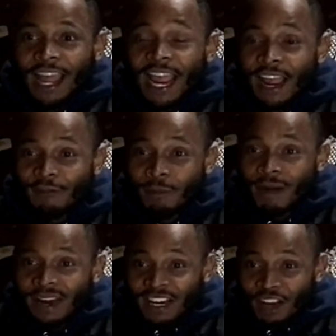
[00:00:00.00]

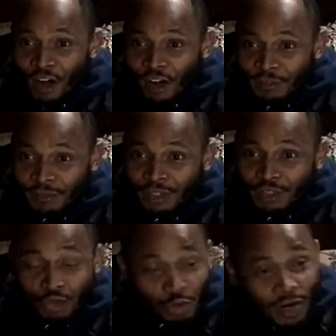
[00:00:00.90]
Everybody in the
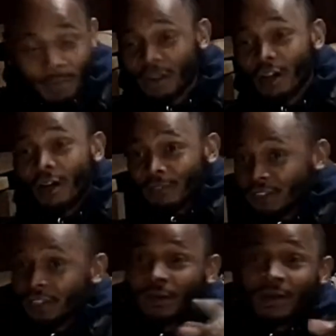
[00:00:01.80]
office. You come in the
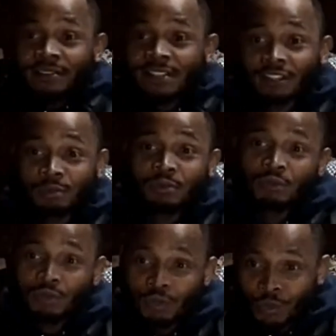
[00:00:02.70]
office, he's gonna have sex with
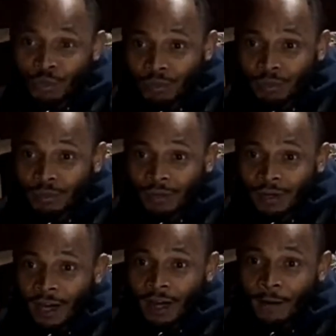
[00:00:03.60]
you too. Huh?